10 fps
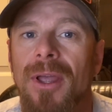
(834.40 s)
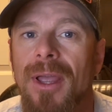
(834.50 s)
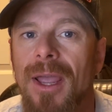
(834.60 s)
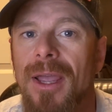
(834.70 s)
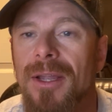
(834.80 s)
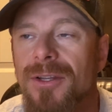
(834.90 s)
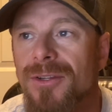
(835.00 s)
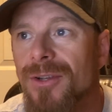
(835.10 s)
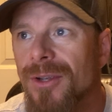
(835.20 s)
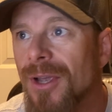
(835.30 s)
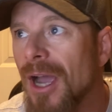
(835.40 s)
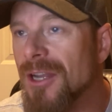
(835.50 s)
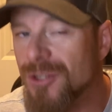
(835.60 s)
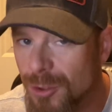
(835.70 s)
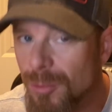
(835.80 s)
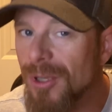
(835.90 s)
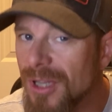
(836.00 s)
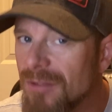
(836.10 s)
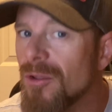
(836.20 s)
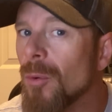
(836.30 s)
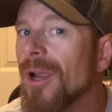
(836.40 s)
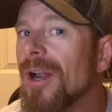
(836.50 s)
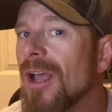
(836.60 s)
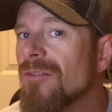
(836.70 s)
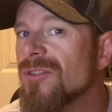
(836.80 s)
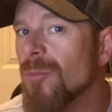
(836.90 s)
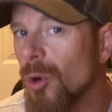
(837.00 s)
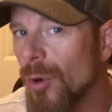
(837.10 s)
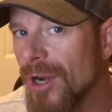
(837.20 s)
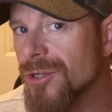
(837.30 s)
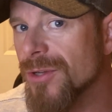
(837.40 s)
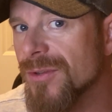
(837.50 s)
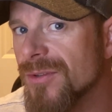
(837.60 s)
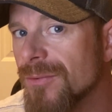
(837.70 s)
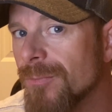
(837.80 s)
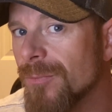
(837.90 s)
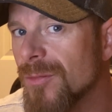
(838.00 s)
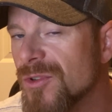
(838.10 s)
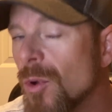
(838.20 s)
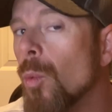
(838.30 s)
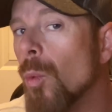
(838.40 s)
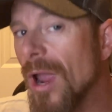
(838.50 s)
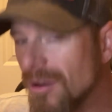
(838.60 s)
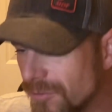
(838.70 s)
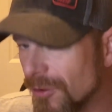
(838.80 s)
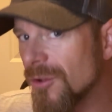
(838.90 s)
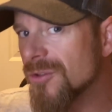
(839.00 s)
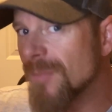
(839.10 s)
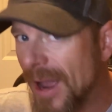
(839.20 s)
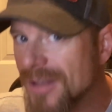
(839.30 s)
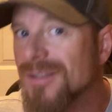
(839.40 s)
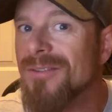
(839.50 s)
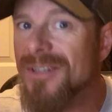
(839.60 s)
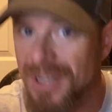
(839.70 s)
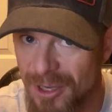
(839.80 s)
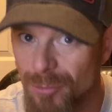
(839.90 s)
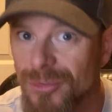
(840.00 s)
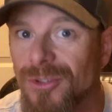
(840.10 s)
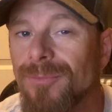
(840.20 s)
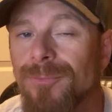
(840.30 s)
And I do believe that we're going to have some corrections. So wait for those massive dips.